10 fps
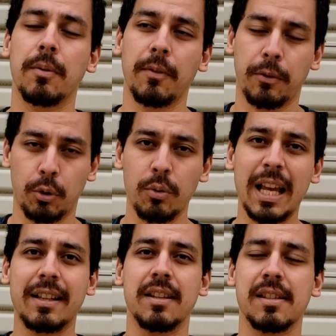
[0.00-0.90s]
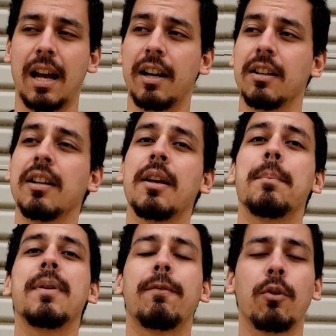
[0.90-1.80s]
through that desire
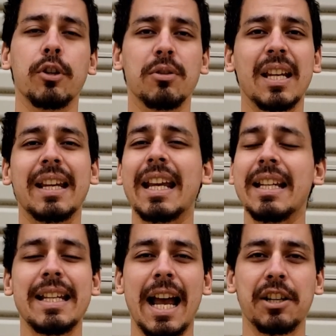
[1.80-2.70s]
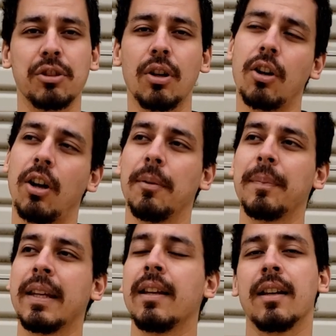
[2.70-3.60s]
before you take any action at all.
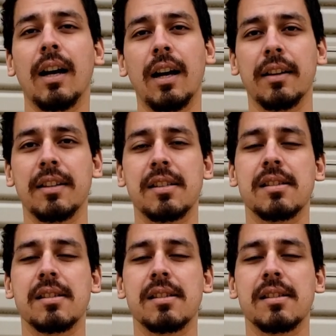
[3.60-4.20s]
This